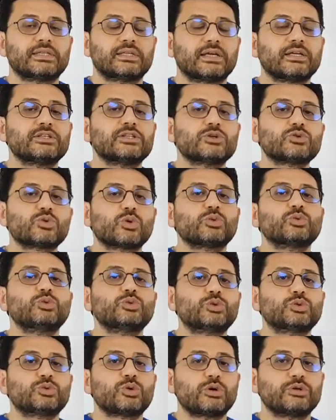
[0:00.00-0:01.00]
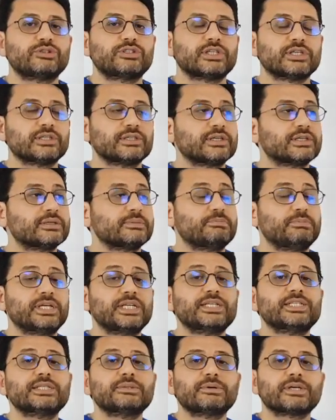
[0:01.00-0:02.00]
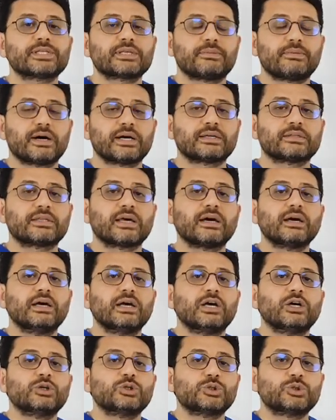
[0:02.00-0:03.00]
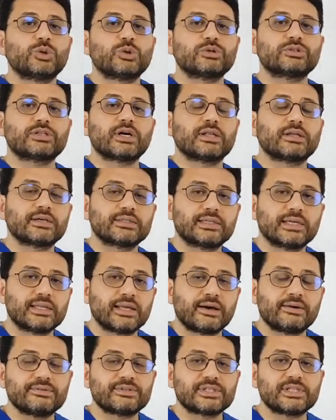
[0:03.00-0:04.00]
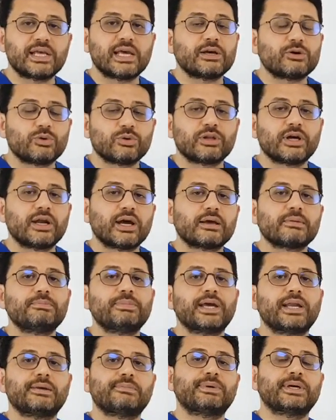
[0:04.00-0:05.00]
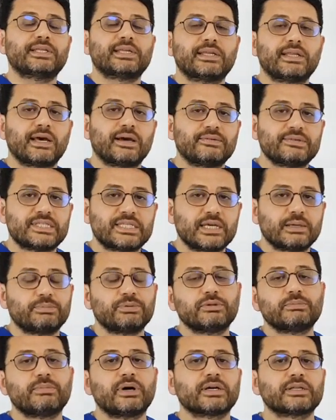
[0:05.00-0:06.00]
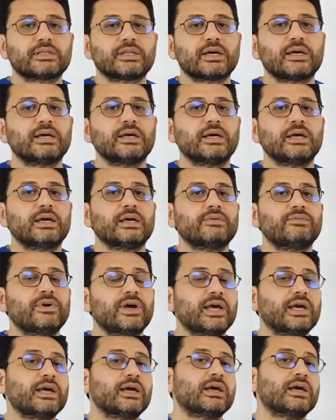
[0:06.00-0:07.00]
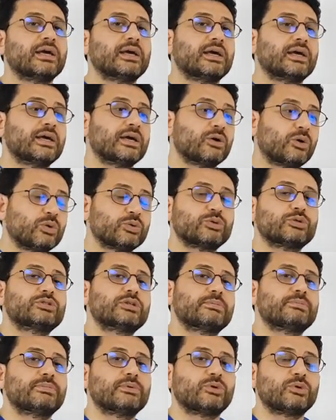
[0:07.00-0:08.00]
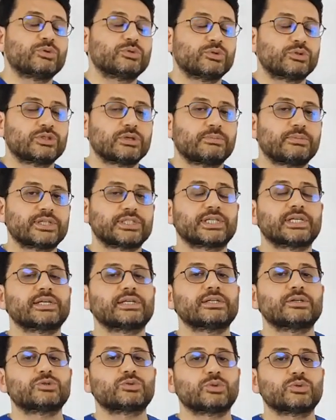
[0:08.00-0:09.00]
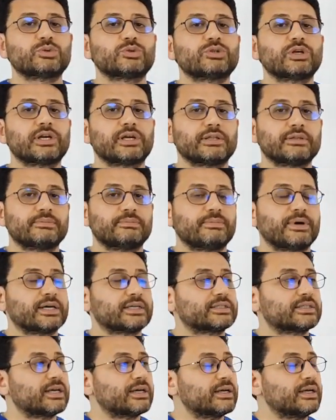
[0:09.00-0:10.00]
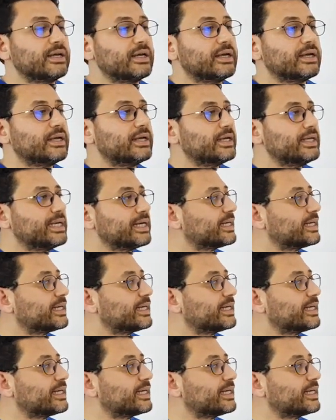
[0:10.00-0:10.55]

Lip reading: PRP treatment has been performed in addition to shock wave therapy in the first step for the last 3 to 4 years and very successful results have been obtained, and I think it will be added to the first step in the near future.